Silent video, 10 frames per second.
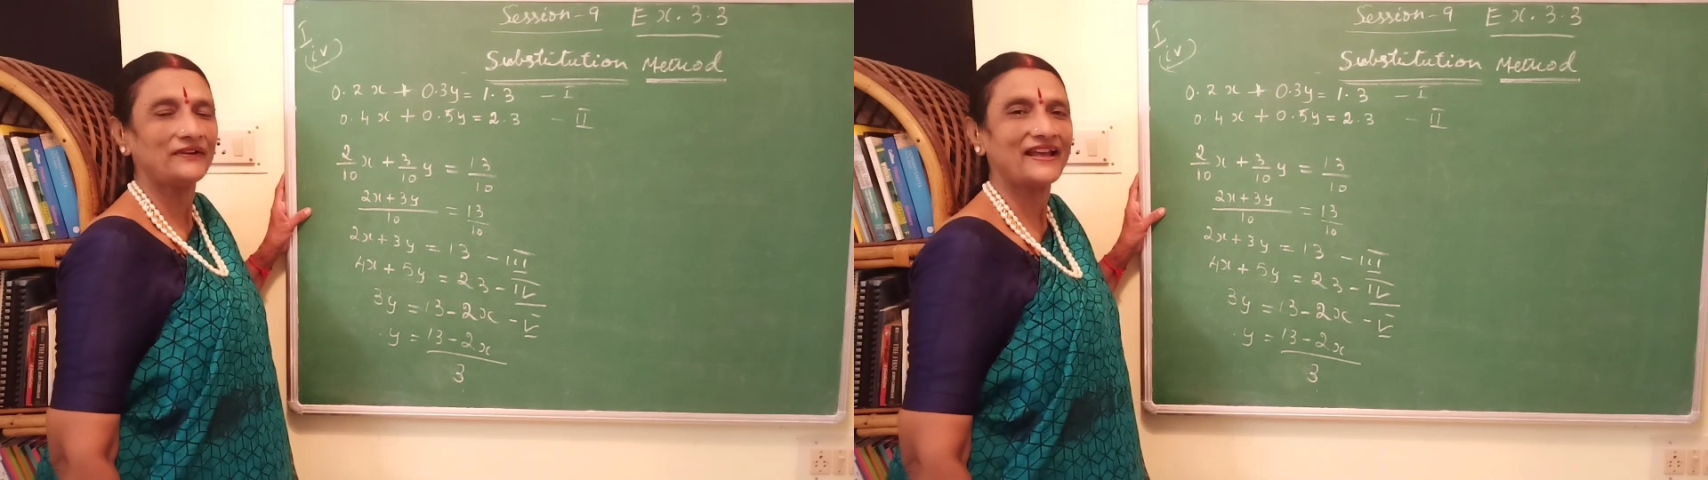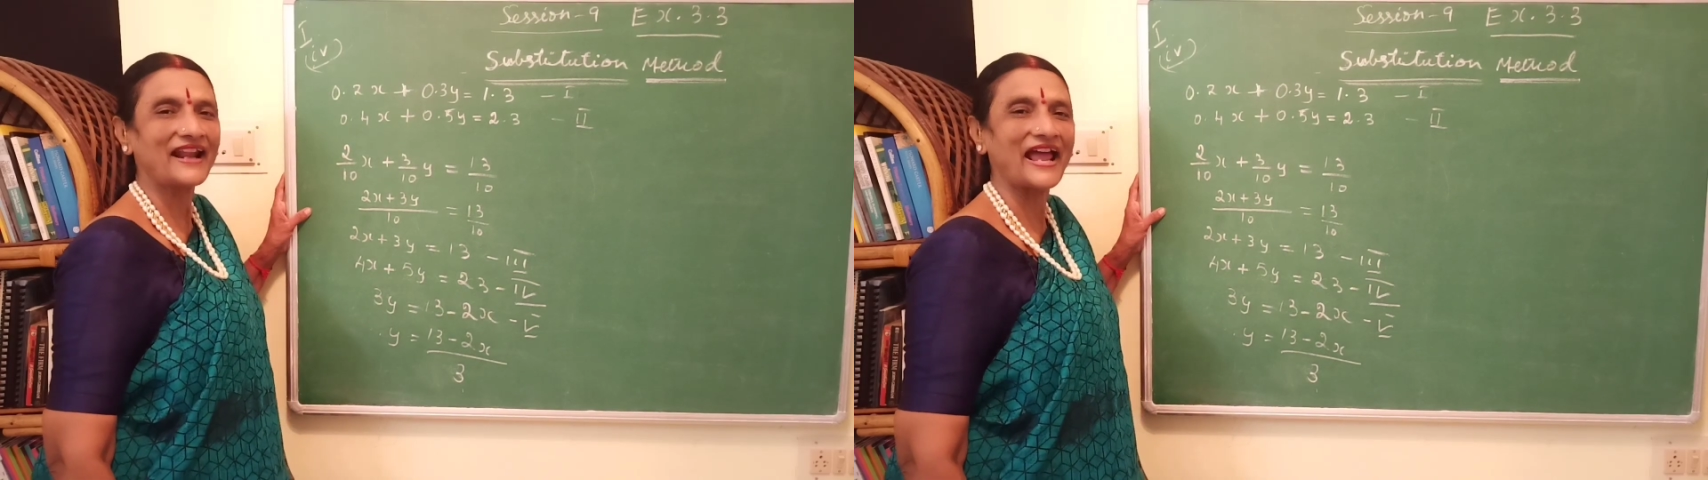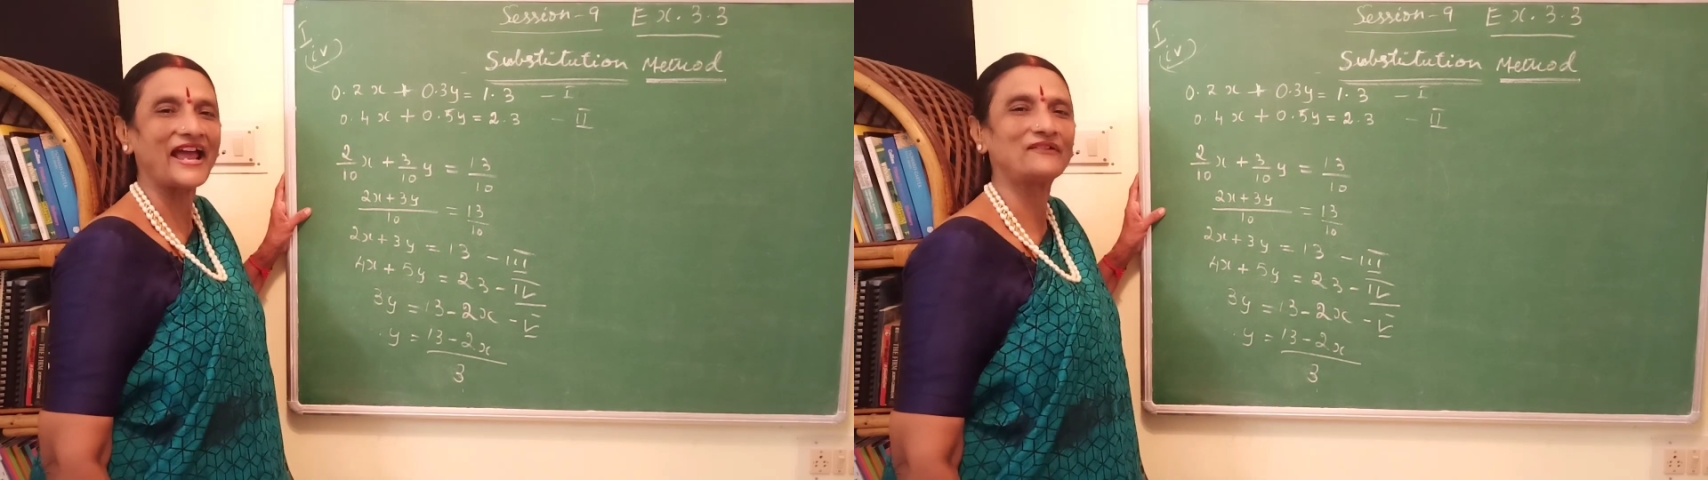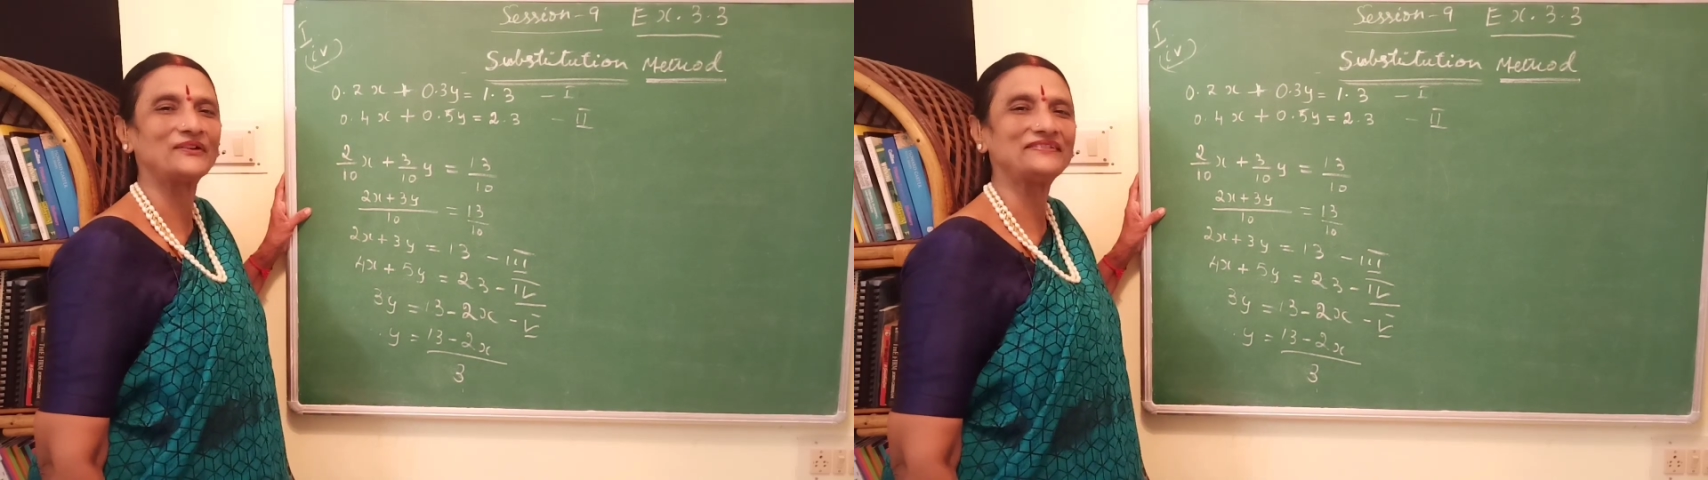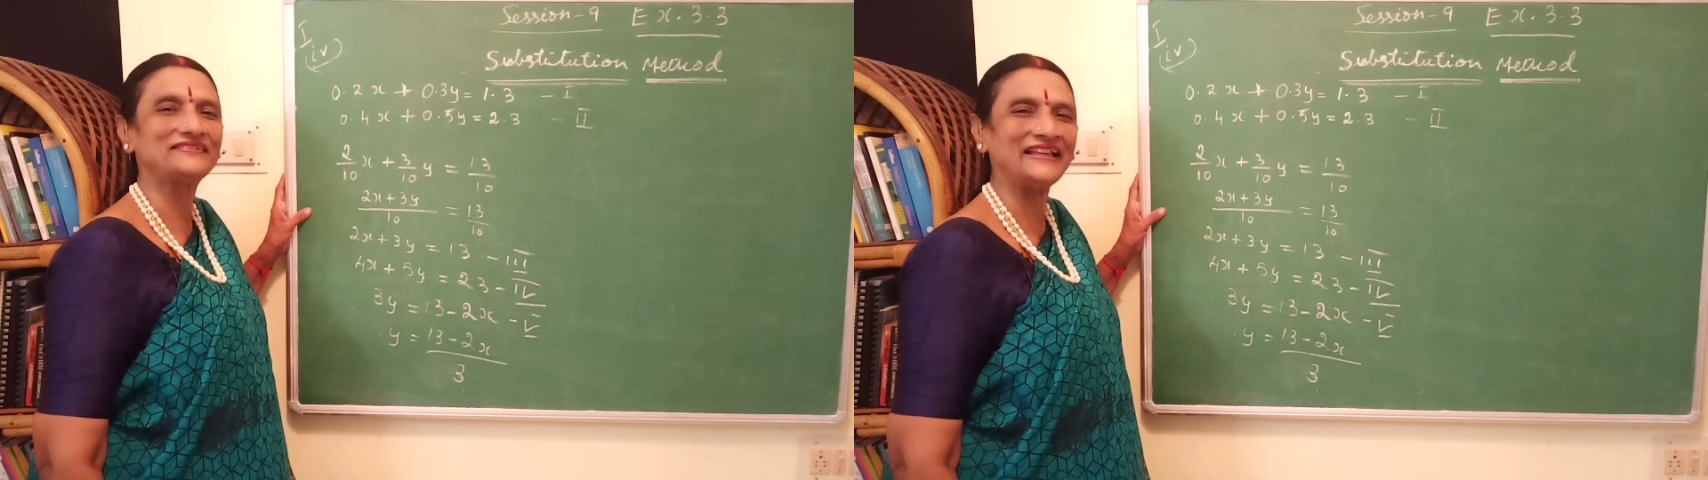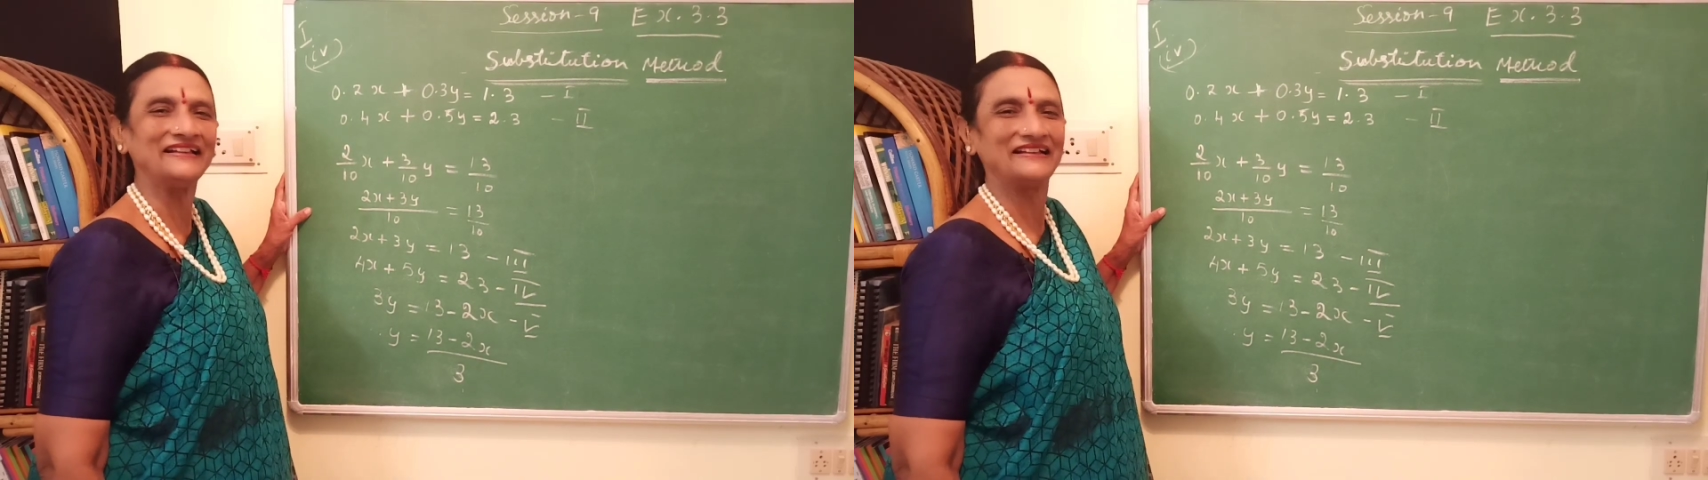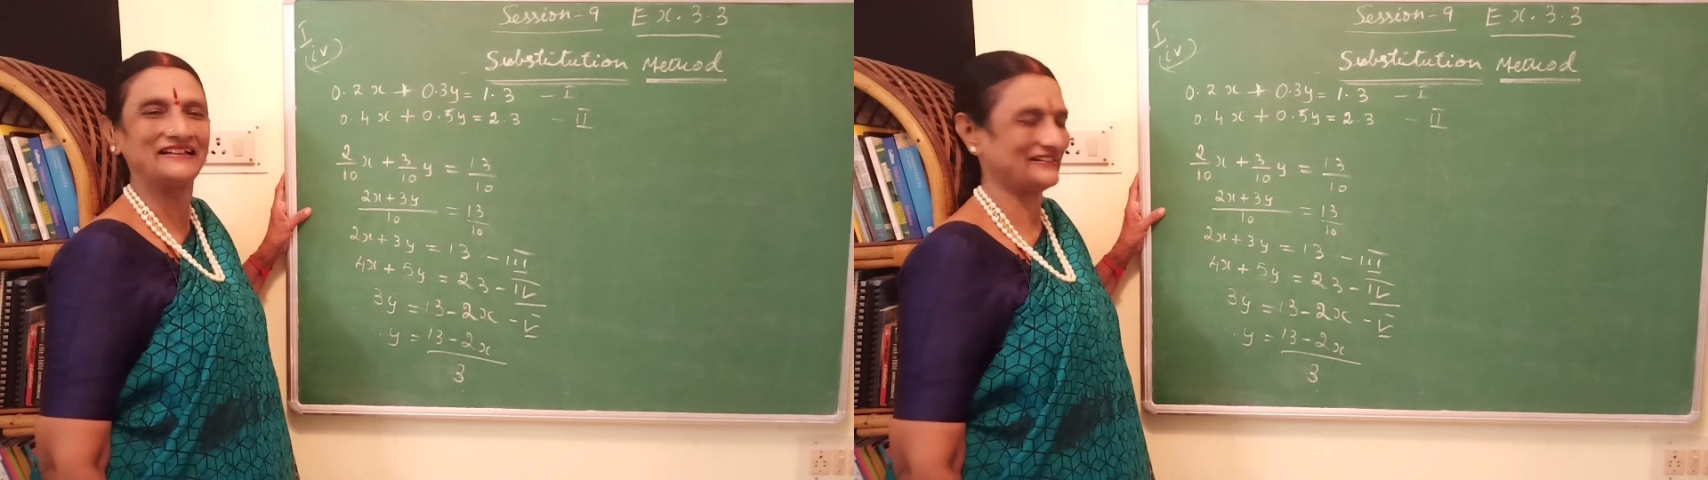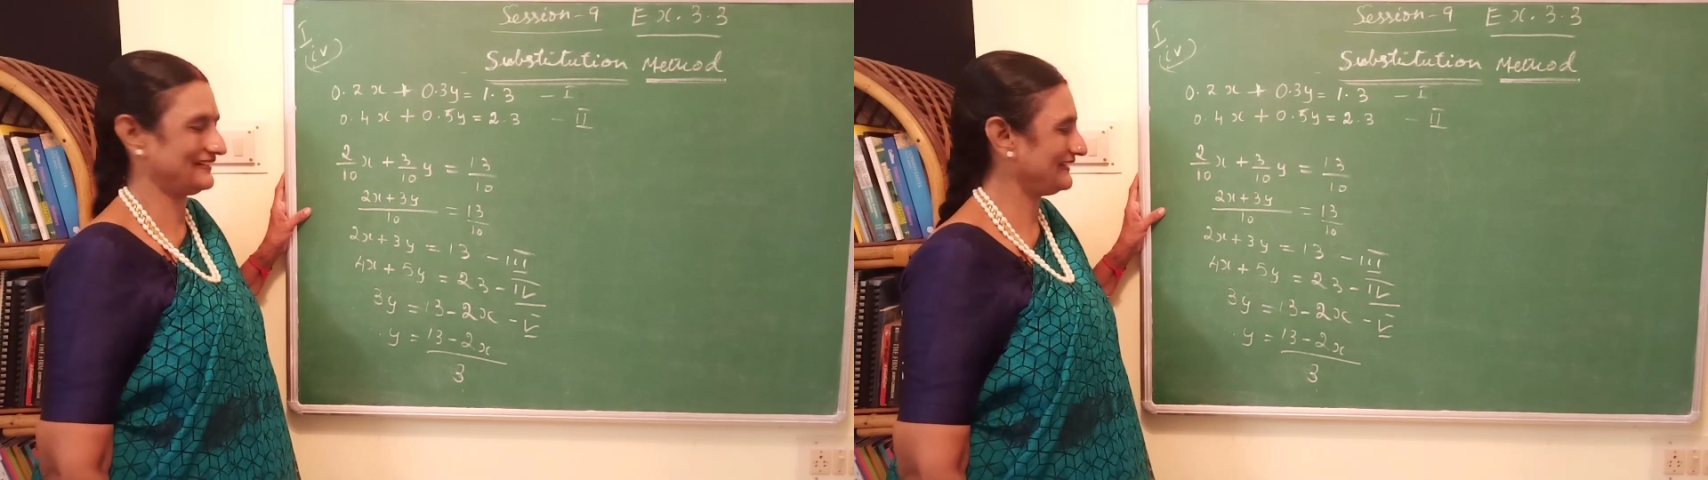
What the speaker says: here I have to think.